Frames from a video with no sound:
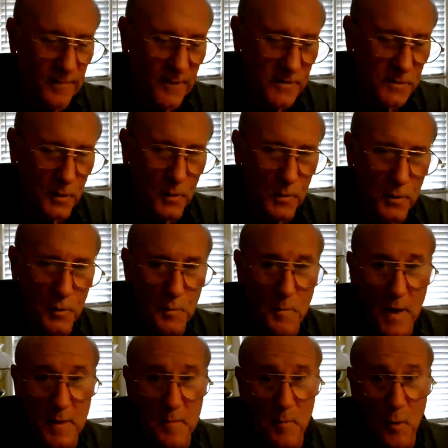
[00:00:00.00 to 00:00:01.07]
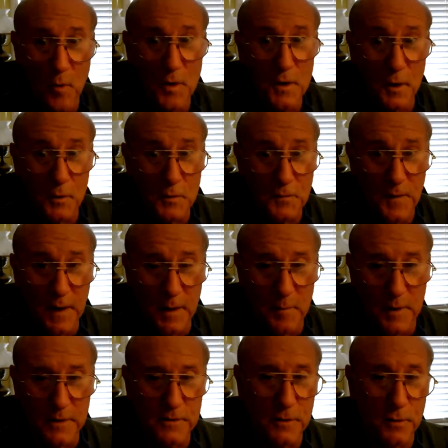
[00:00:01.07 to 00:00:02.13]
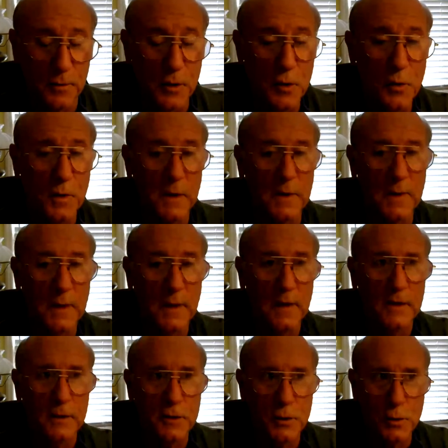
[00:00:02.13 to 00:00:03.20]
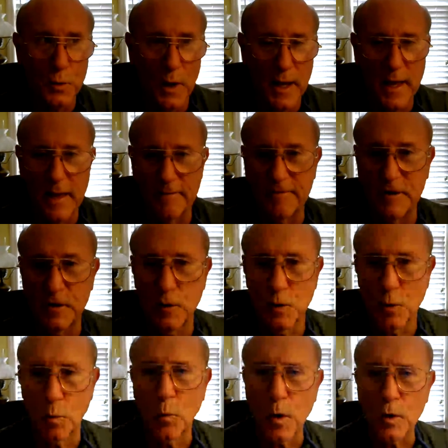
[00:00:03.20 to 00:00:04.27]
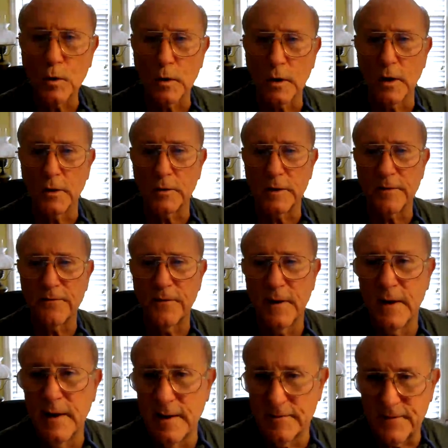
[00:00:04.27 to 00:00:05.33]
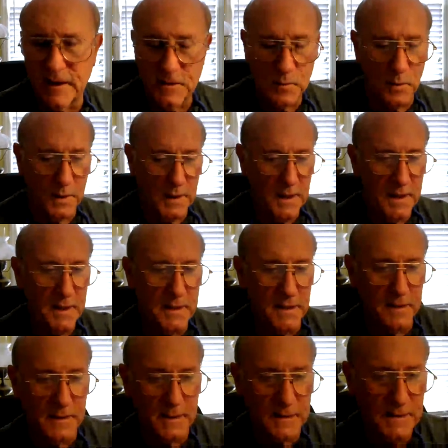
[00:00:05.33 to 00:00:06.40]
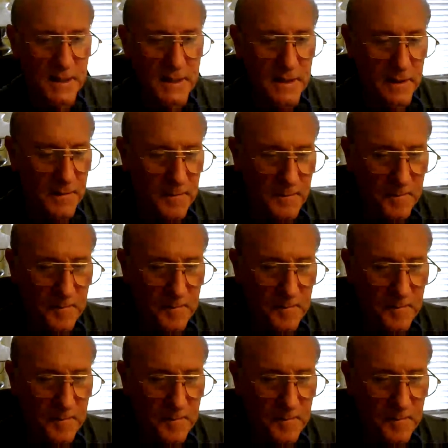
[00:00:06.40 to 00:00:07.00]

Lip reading: So you make more of those filaments so you can do a heavier workload if that's what is needed.